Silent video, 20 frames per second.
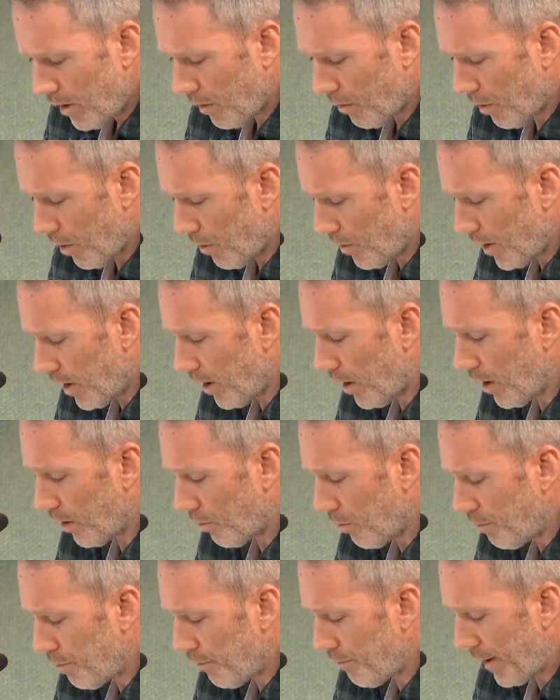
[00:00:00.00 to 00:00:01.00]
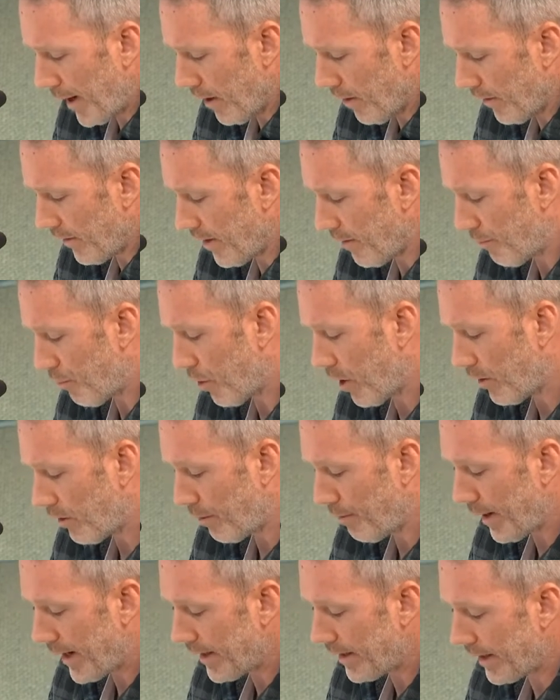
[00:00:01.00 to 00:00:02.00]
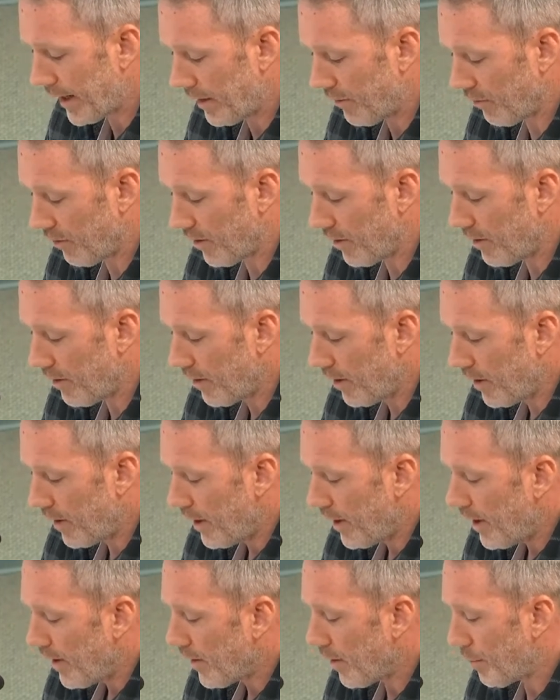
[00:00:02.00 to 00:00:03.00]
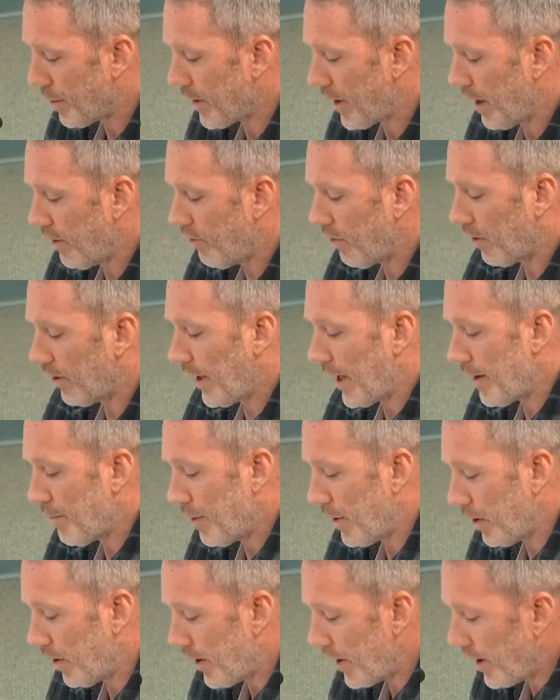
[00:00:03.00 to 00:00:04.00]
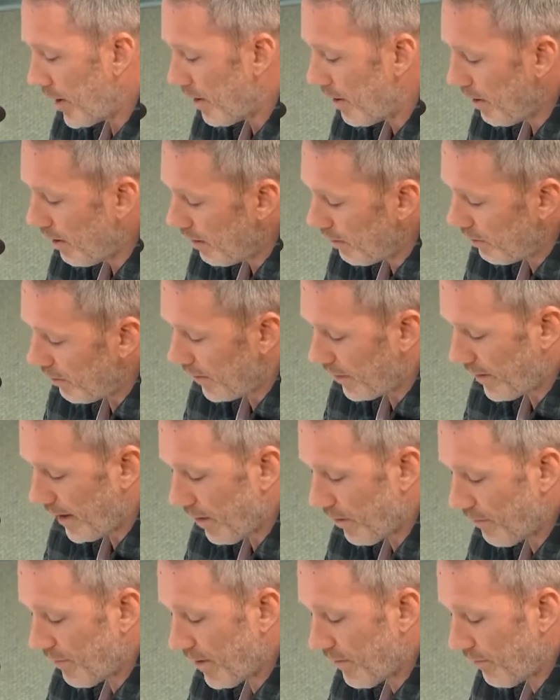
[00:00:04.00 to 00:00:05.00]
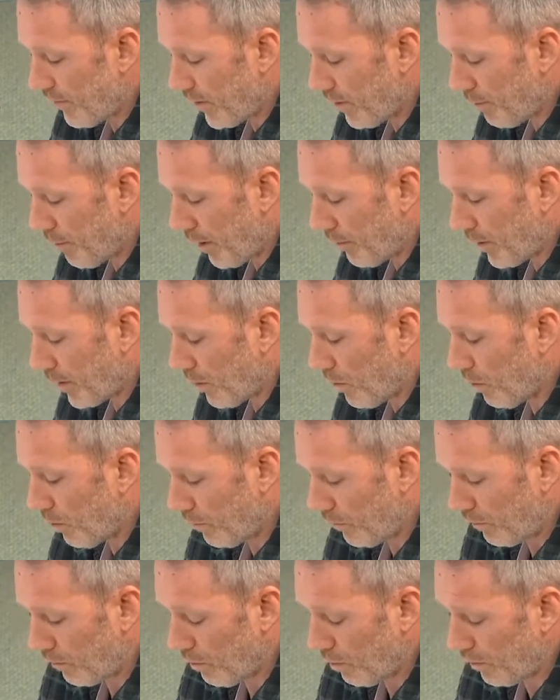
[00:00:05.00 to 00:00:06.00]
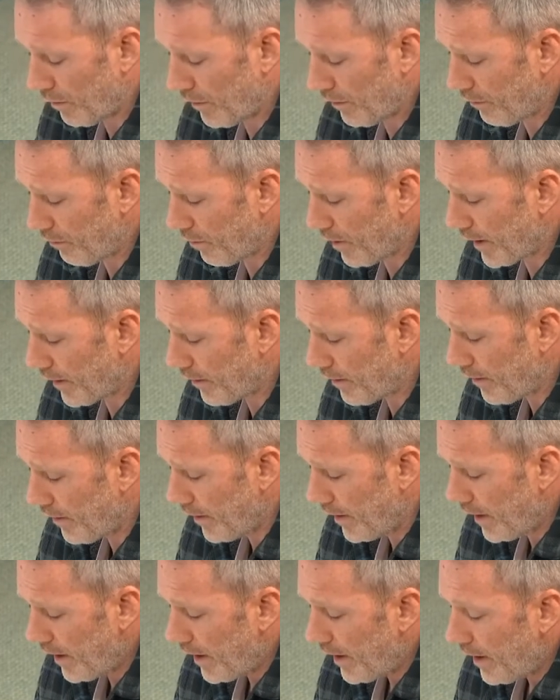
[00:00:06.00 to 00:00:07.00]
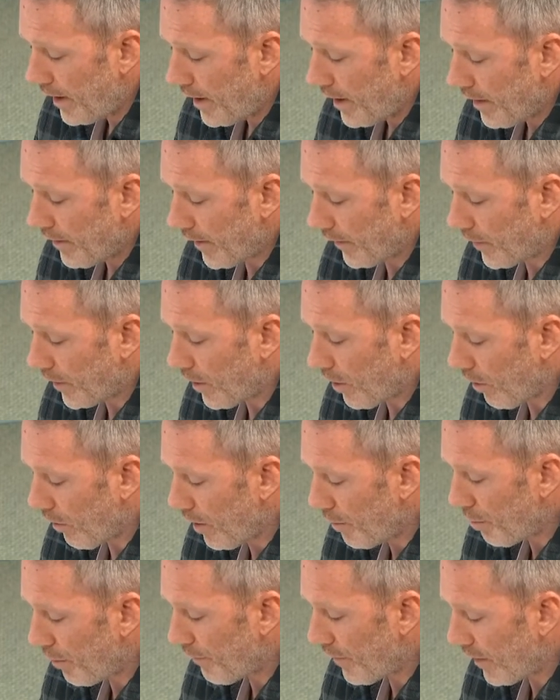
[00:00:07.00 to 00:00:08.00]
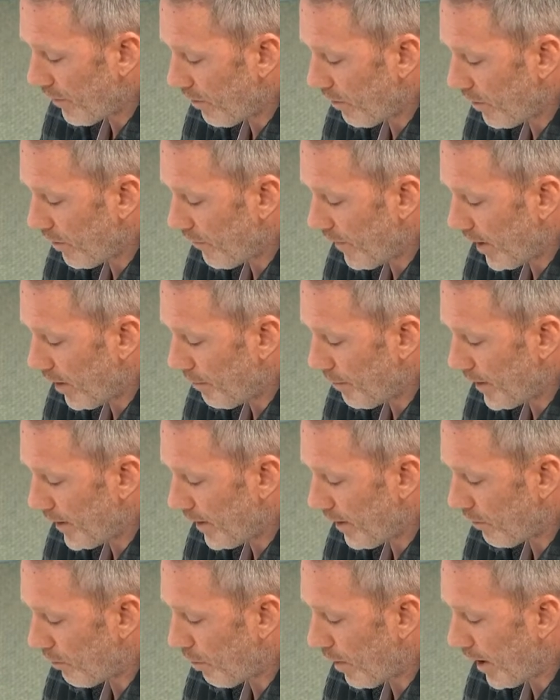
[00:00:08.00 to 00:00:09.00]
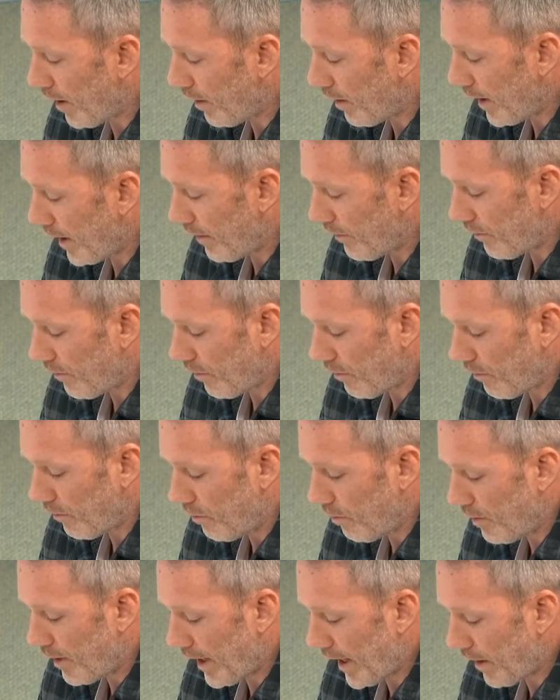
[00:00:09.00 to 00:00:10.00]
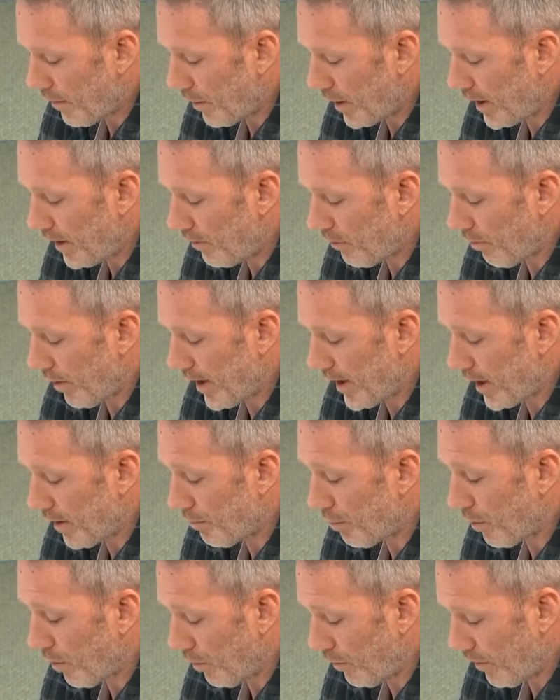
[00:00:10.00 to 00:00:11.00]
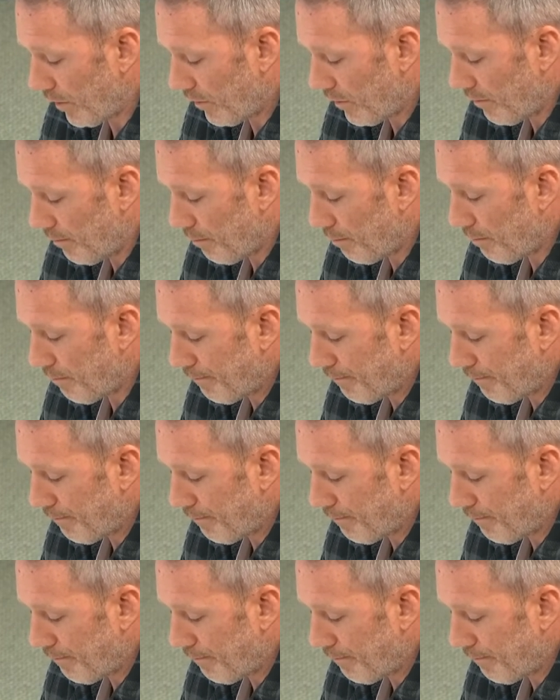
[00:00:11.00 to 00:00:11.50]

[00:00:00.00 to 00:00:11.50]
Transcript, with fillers: Quote, a group of parents have brought to my attention the potential liability to the town of Enfield Public School District that the current professional development as well as student equity training poses.